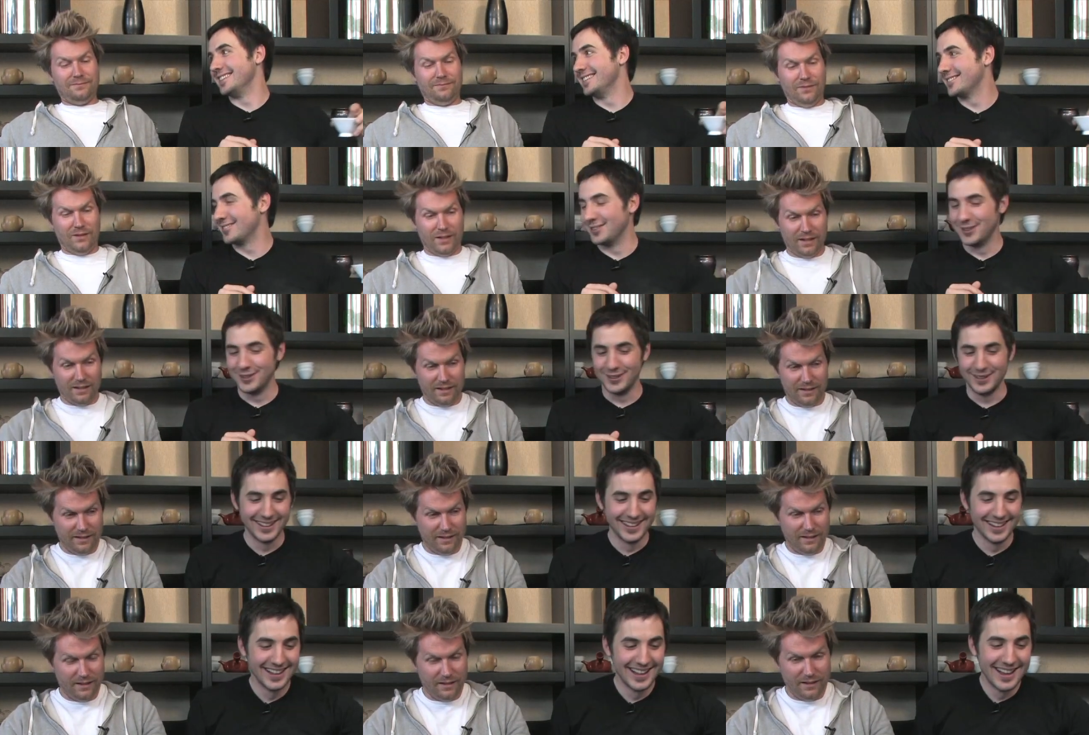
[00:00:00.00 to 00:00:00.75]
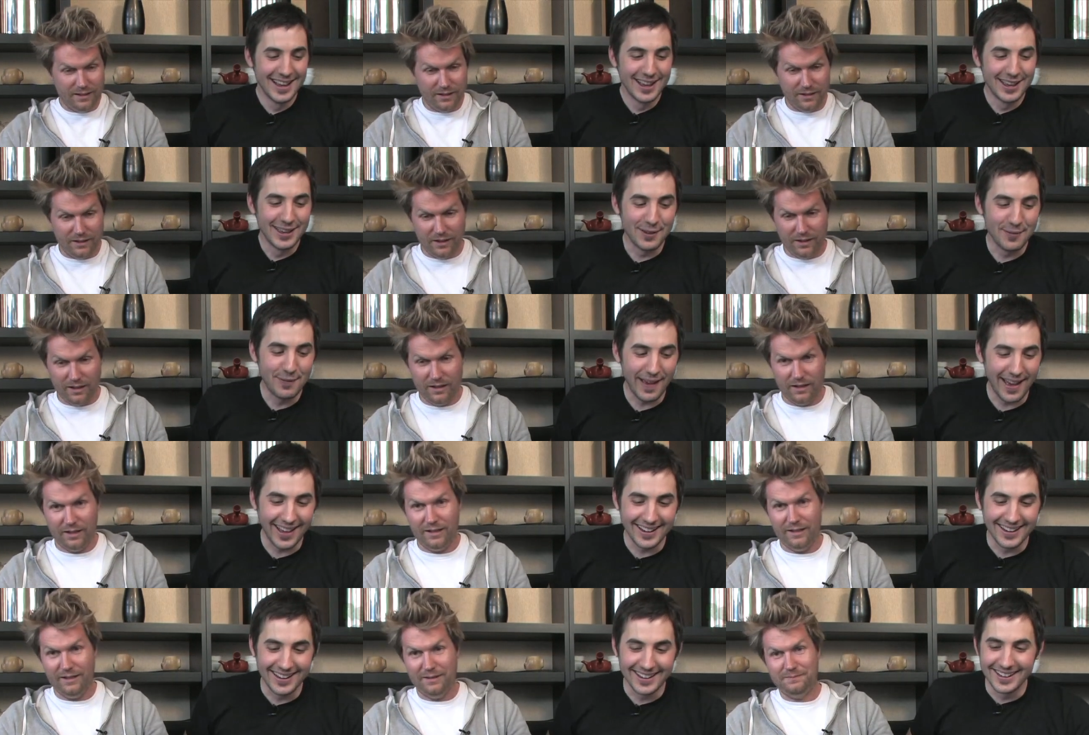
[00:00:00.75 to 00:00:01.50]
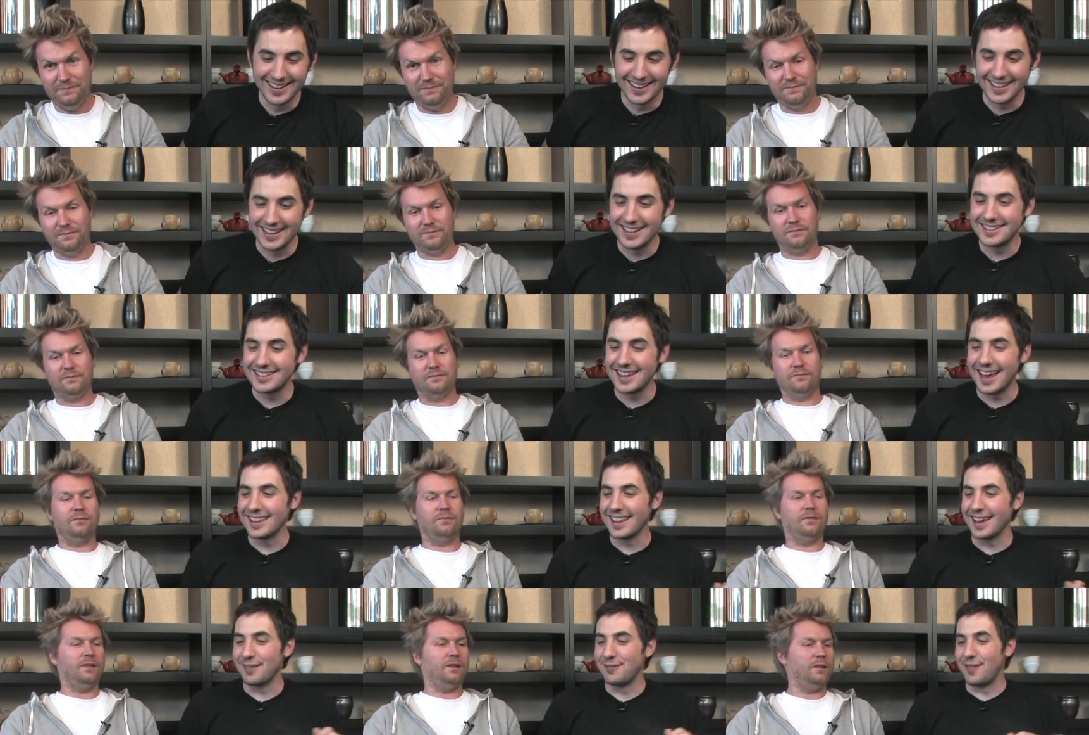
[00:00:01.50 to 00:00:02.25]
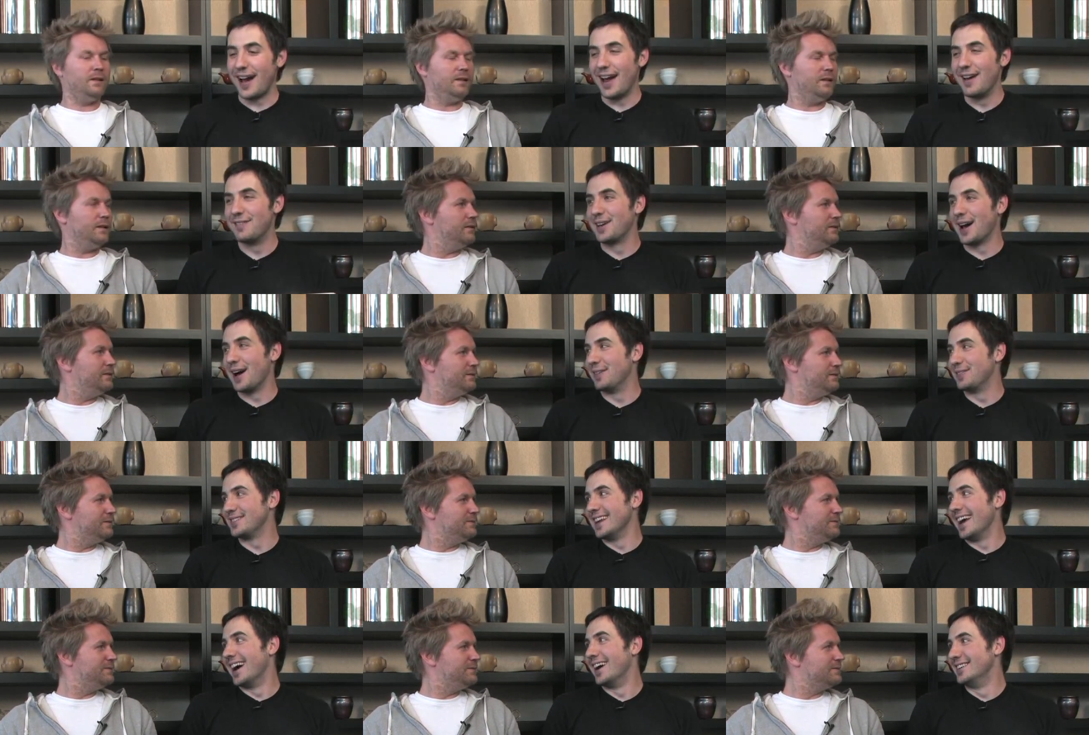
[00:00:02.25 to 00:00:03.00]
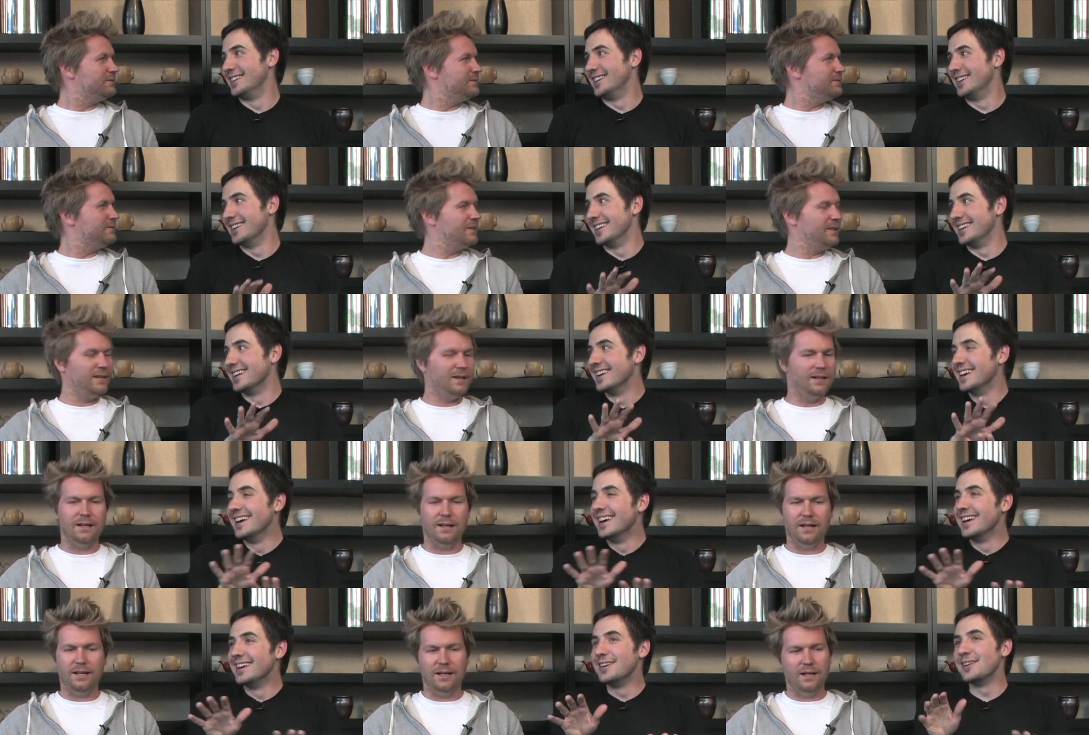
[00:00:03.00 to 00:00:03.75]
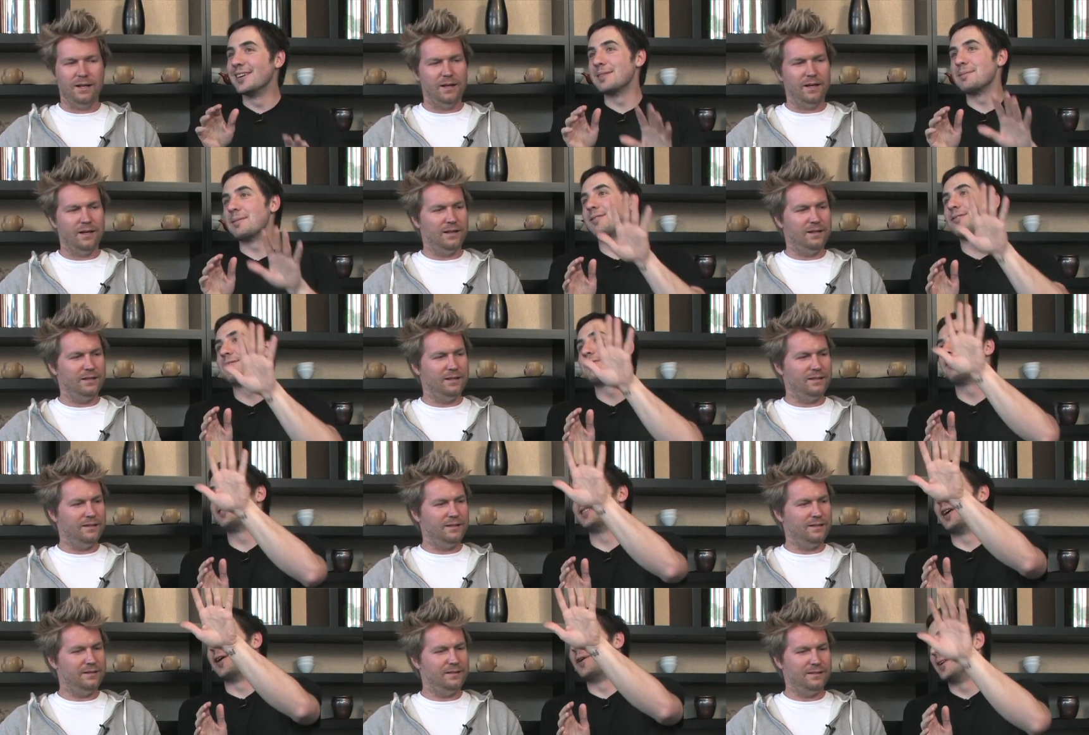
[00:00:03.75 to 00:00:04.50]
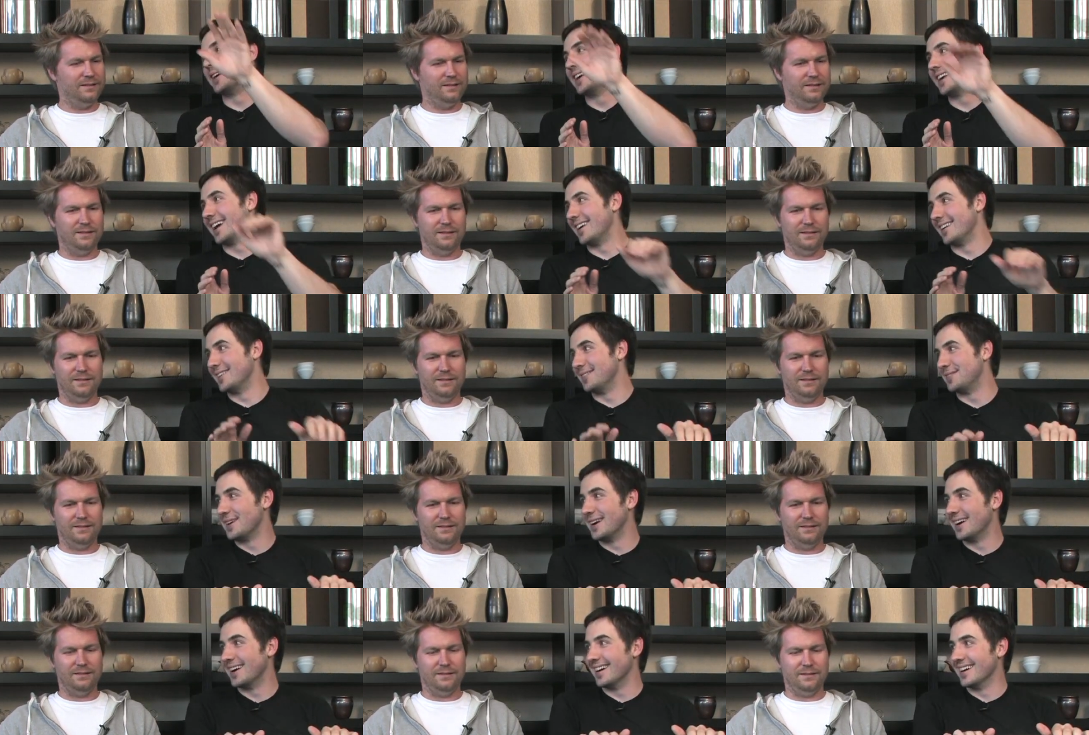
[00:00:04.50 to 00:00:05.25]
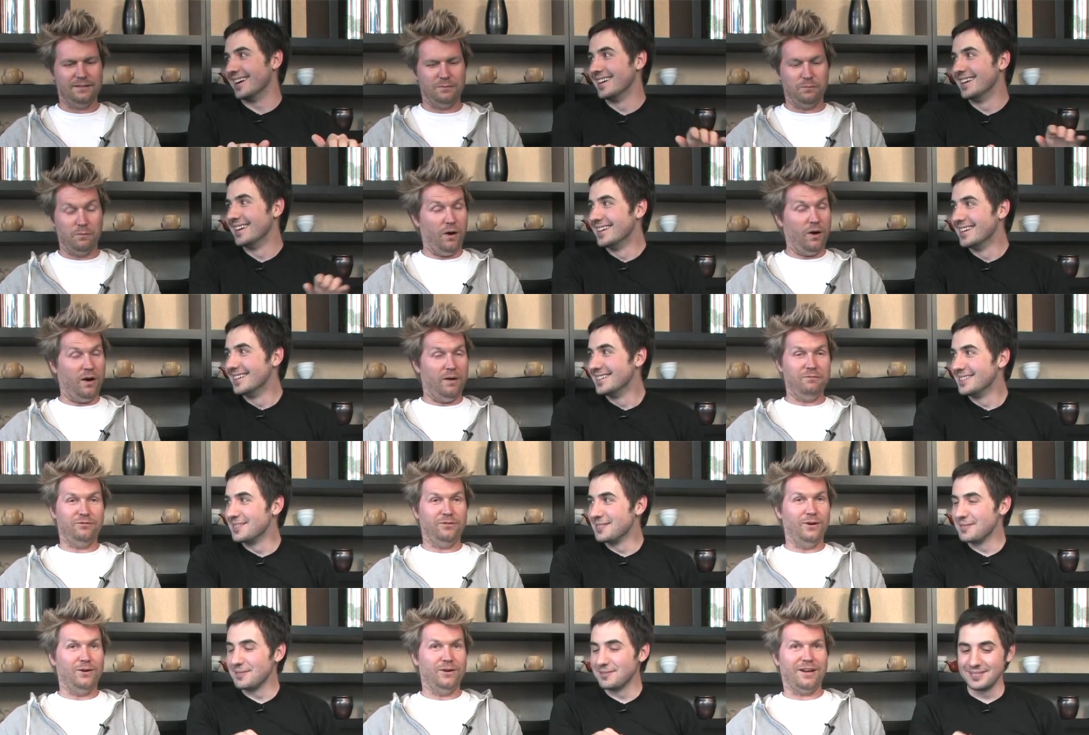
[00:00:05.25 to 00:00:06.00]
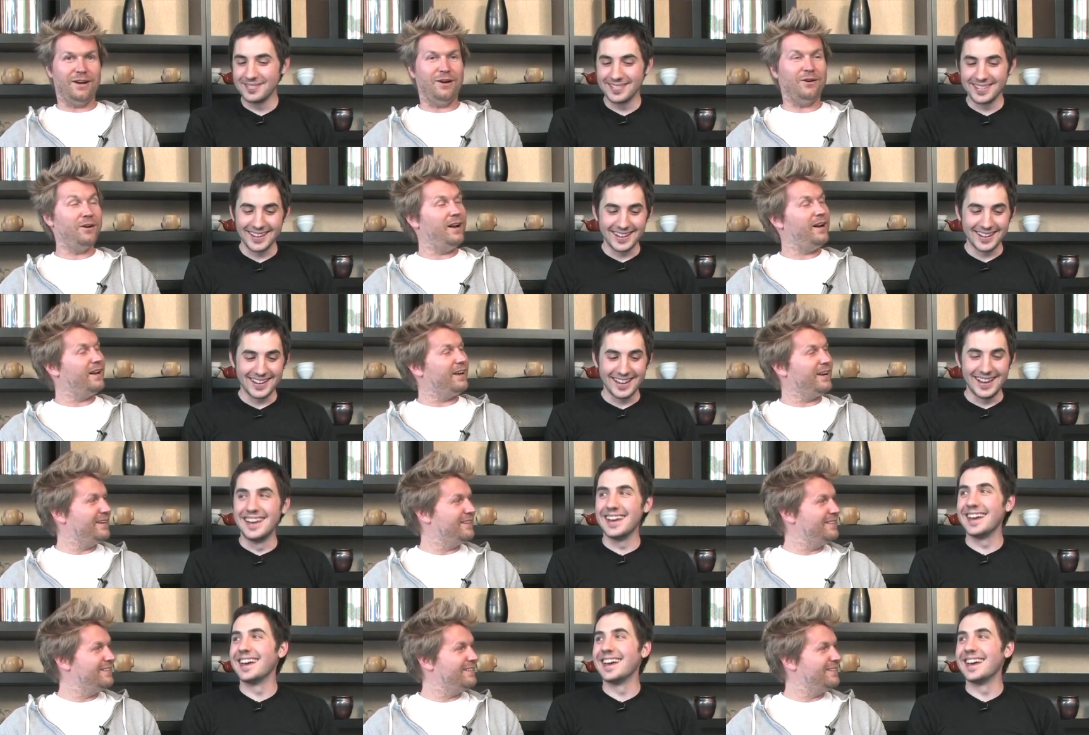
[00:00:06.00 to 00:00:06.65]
Speaker 1: he screwed? He's had like 5 cups now, dude. You're gonna be floating out of here. Bro, I'm floating already.